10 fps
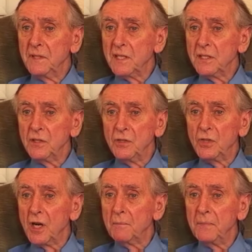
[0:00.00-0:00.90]
just
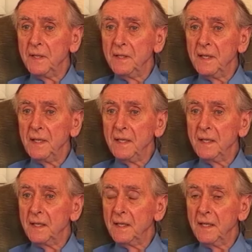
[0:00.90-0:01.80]
drop in
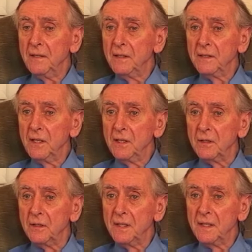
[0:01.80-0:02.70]
the
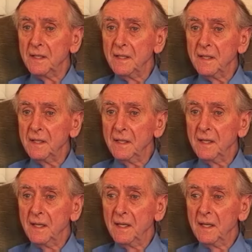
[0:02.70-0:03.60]
road, and
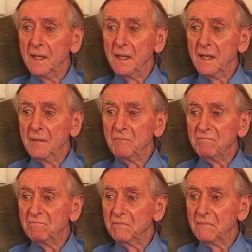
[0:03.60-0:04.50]

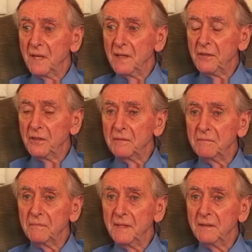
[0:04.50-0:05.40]
I thought,
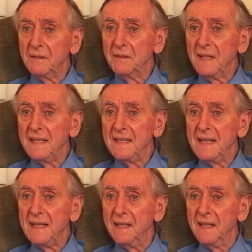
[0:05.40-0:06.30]
oh, they're
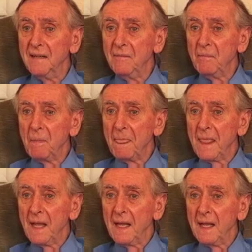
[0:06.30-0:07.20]
dead.
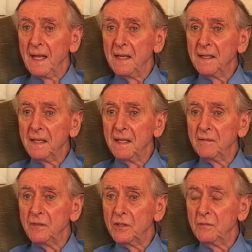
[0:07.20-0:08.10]
And
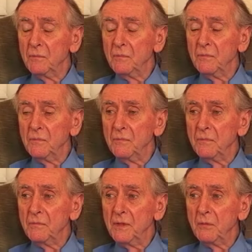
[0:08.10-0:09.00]

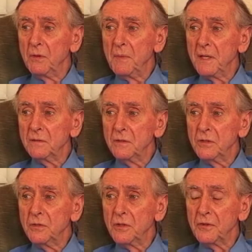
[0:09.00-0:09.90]
there were about
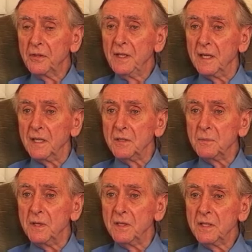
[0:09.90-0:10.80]
two or three, I
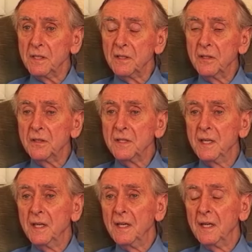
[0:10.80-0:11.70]
suppose, and of course
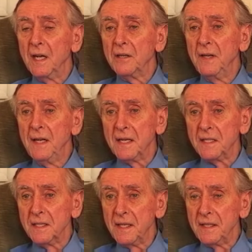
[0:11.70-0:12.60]
I
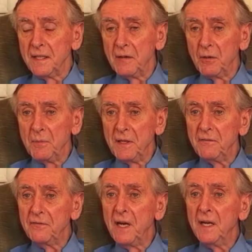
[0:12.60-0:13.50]
realized later they were
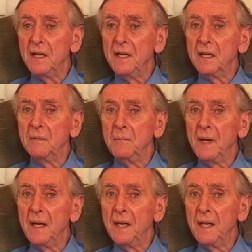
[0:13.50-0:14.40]
being fired on
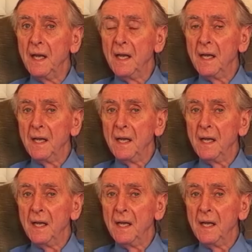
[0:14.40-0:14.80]
by